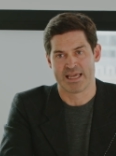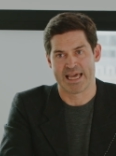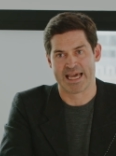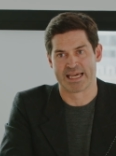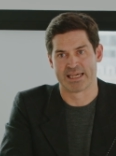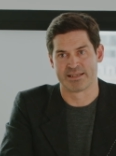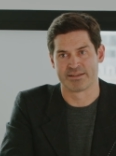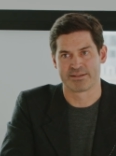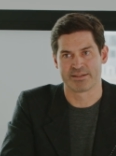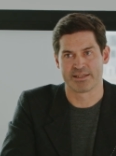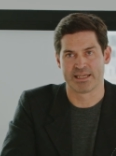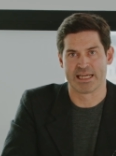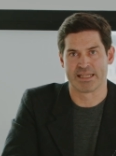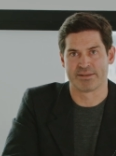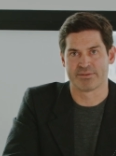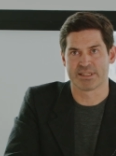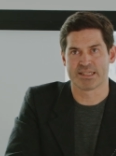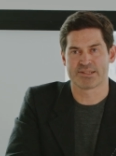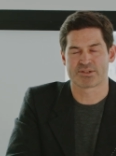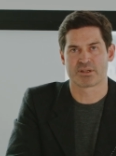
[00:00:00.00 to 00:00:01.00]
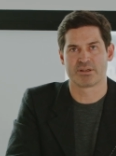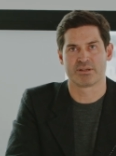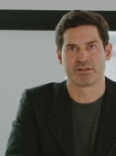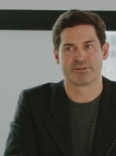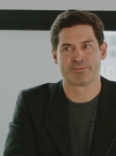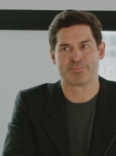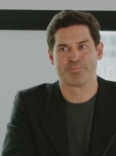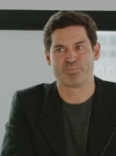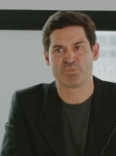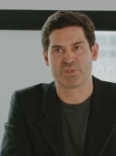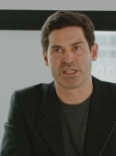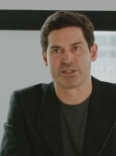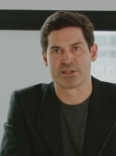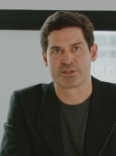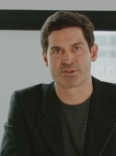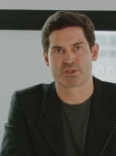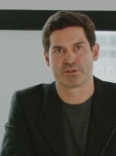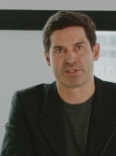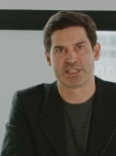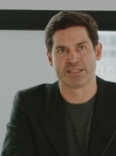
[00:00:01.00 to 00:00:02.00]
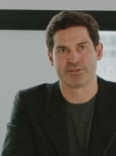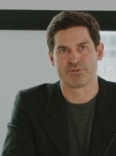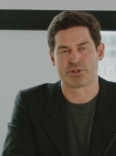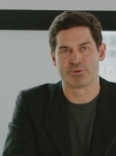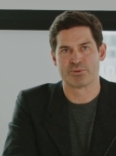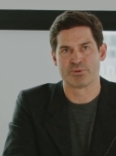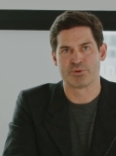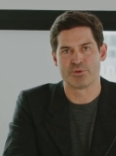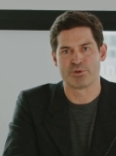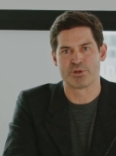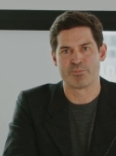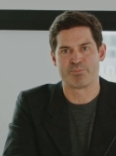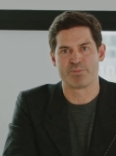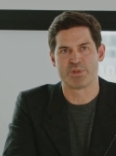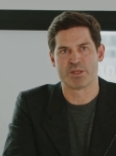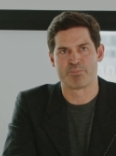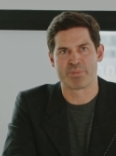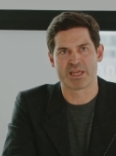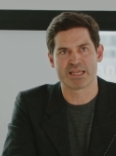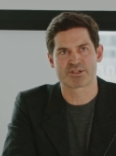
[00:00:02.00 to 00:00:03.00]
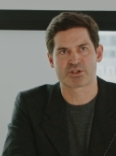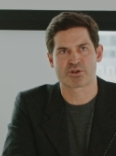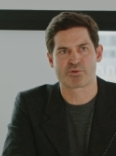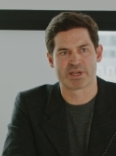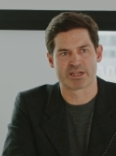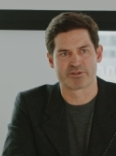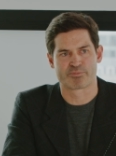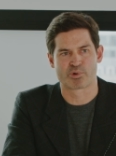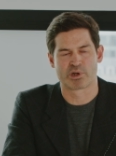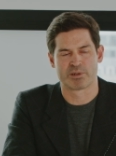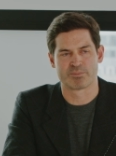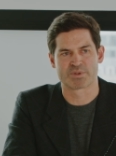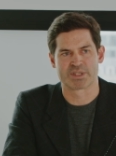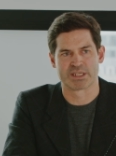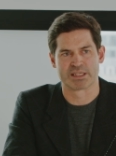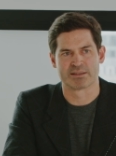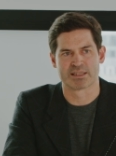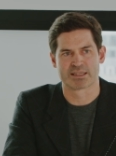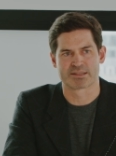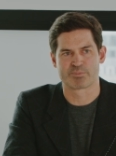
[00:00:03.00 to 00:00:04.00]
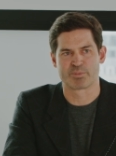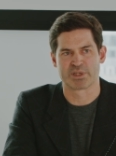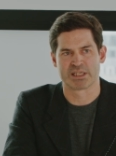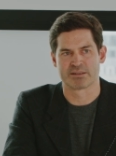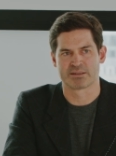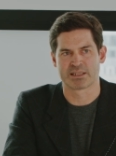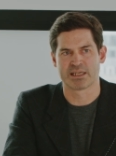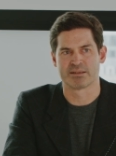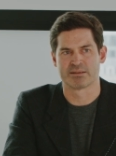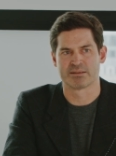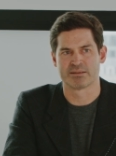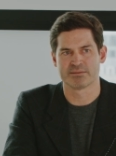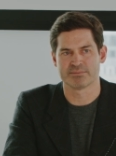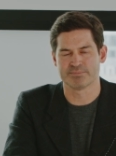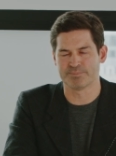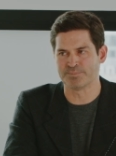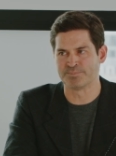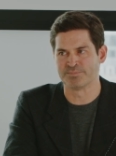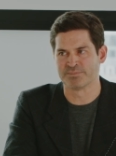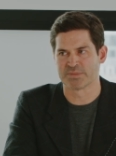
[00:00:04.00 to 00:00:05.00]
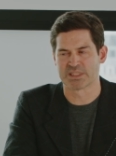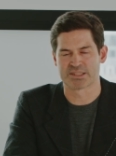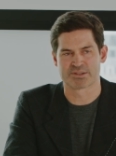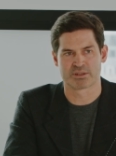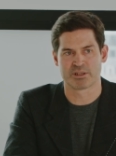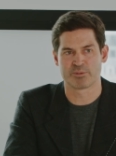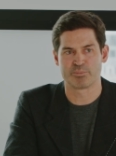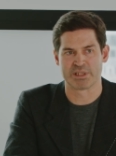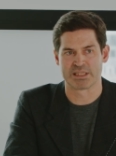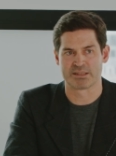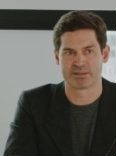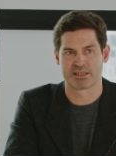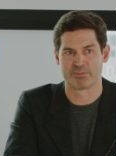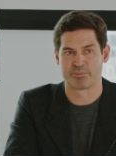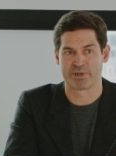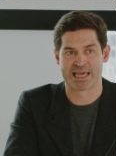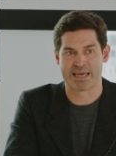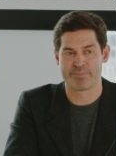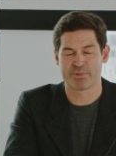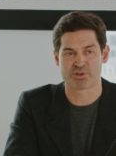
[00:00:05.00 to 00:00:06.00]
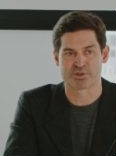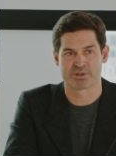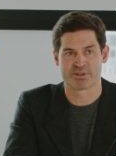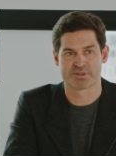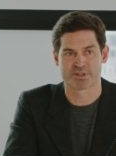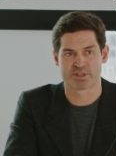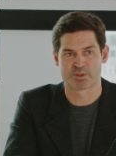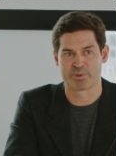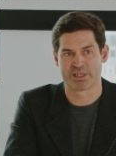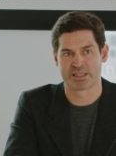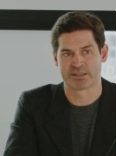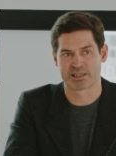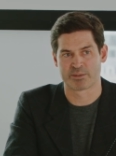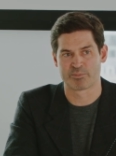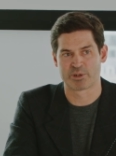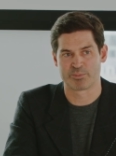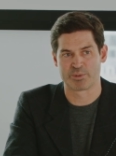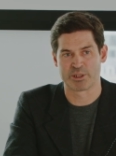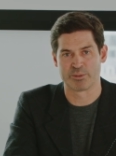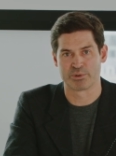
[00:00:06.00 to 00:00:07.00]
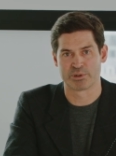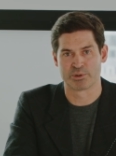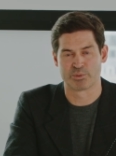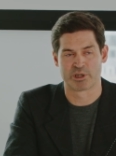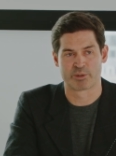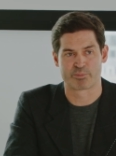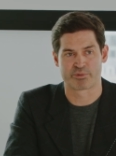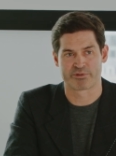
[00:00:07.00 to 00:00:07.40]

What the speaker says: And these are, you know, so the best creative prompting that's being done is not being done by amateurs, it's being done by people who are